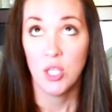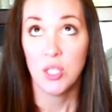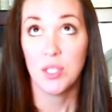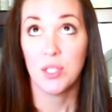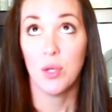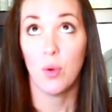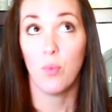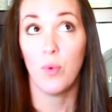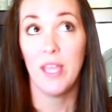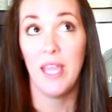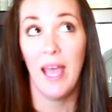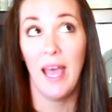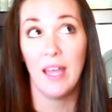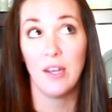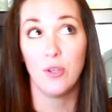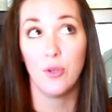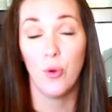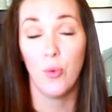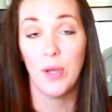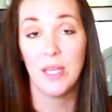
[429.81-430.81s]
So we
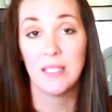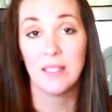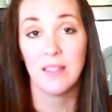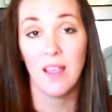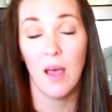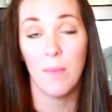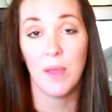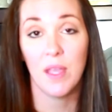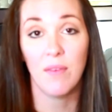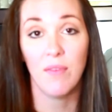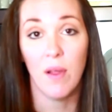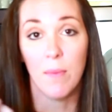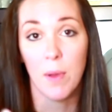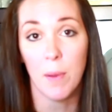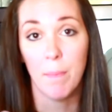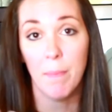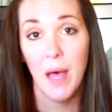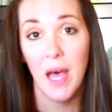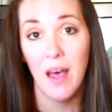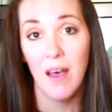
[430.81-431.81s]
had noise coming from
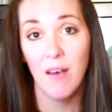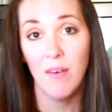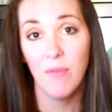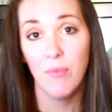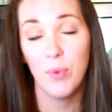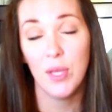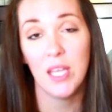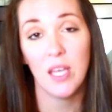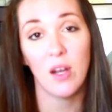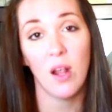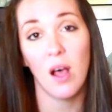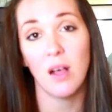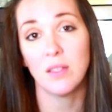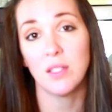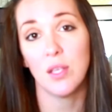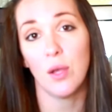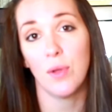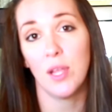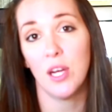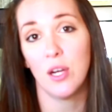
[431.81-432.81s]
above. We could
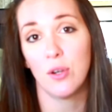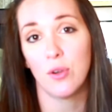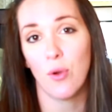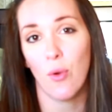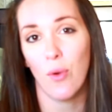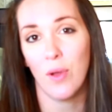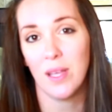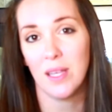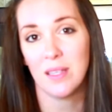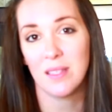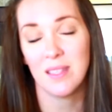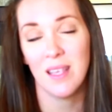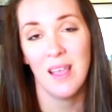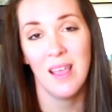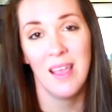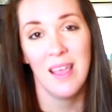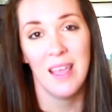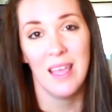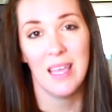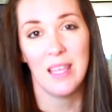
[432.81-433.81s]
also hear noise
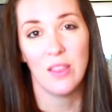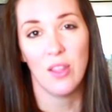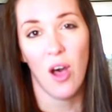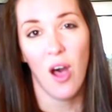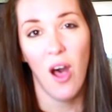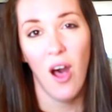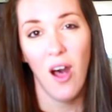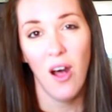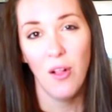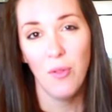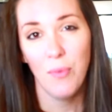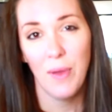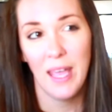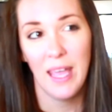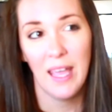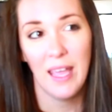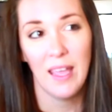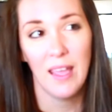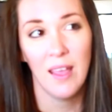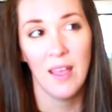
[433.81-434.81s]
in the
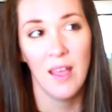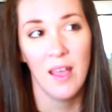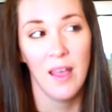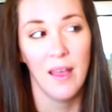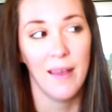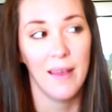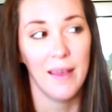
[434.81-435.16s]
hallway.